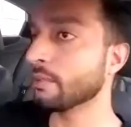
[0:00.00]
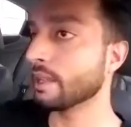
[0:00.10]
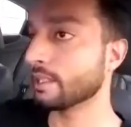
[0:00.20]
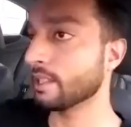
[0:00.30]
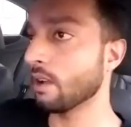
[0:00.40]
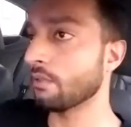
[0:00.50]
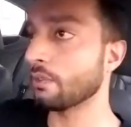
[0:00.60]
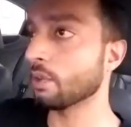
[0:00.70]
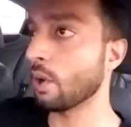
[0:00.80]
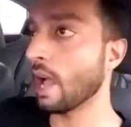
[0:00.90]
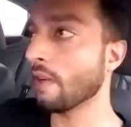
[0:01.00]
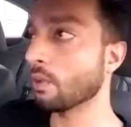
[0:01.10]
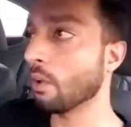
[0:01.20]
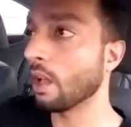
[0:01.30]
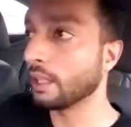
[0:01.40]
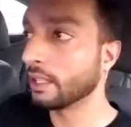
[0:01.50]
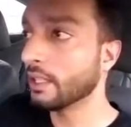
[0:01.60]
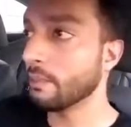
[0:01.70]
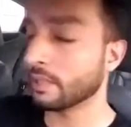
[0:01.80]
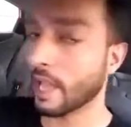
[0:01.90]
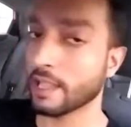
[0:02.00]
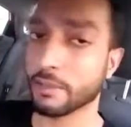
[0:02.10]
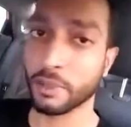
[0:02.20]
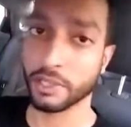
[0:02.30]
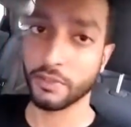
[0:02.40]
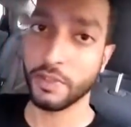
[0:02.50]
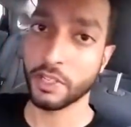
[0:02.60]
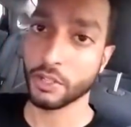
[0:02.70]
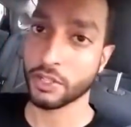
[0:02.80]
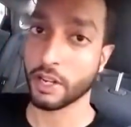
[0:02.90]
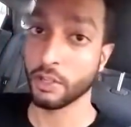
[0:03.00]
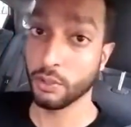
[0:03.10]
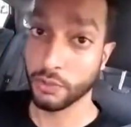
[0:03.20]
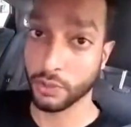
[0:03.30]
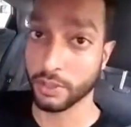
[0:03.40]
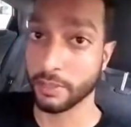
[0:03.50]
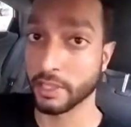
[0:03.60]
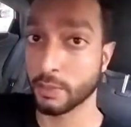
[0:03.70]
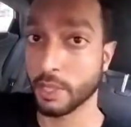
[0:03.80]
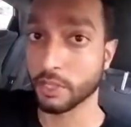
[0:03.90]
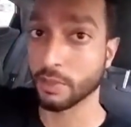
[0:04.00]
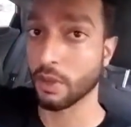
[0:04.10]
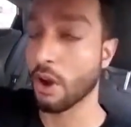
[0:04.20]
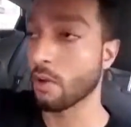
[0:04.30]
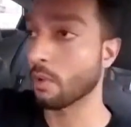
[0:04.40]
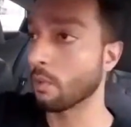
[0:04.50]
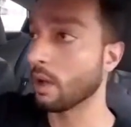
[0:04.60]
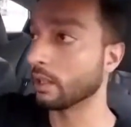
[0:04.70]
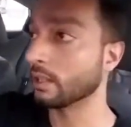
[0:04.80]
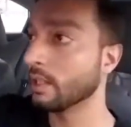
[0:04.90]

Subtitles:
it myself, even though I have a wallet, because it has a bunch of features that are useful to me, especially with the hardware wallet.